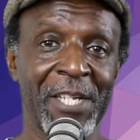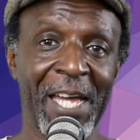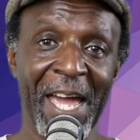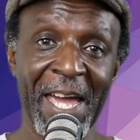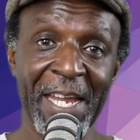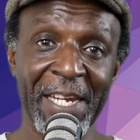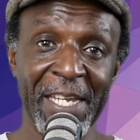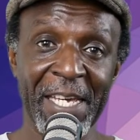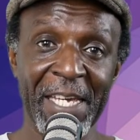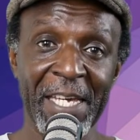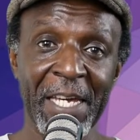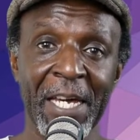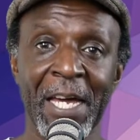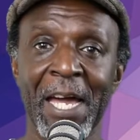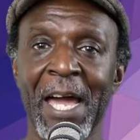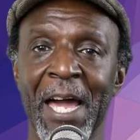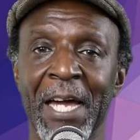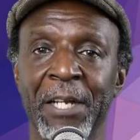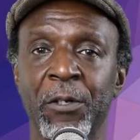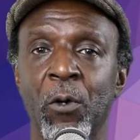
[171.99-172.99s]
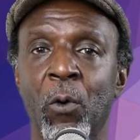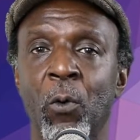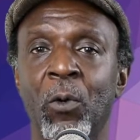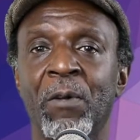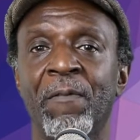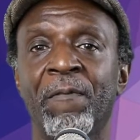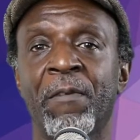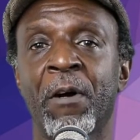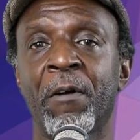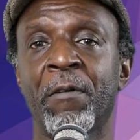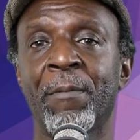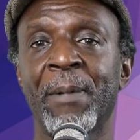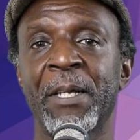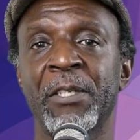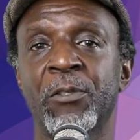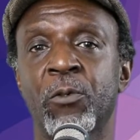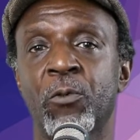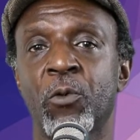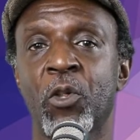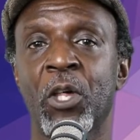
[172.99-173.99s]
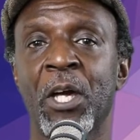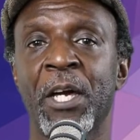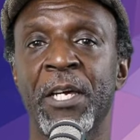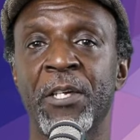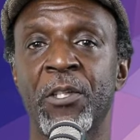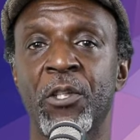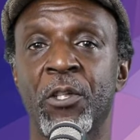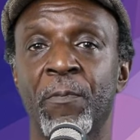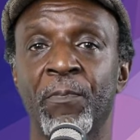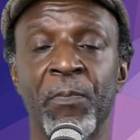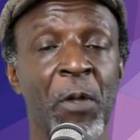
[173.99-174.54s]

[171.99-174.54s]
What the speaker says: any and all environmental change,